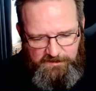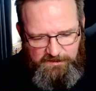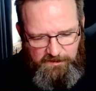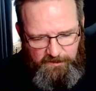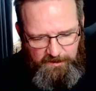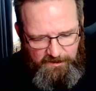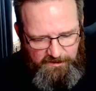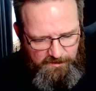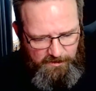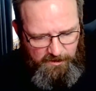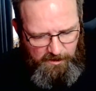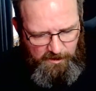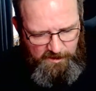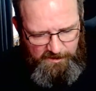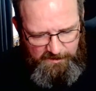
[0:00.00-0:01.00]
okay, turn it
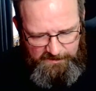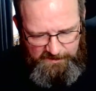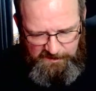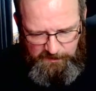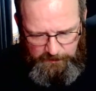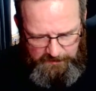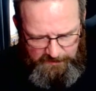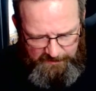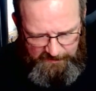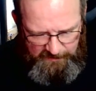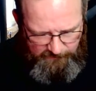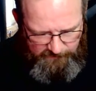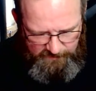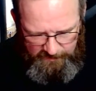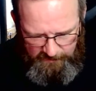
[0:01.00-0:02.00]
on and hit the bind
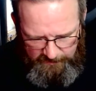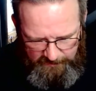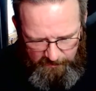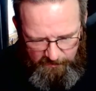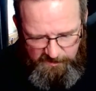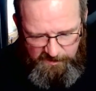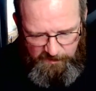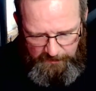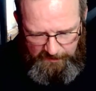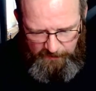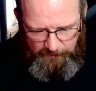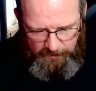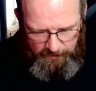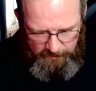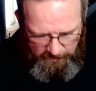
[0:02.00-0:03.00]
and find, okay, it's in
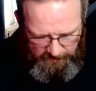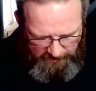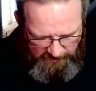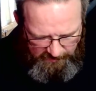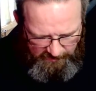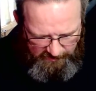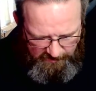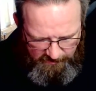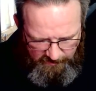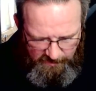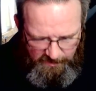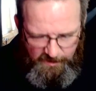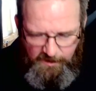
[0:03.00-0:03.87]
bind mode. Okay, there you go.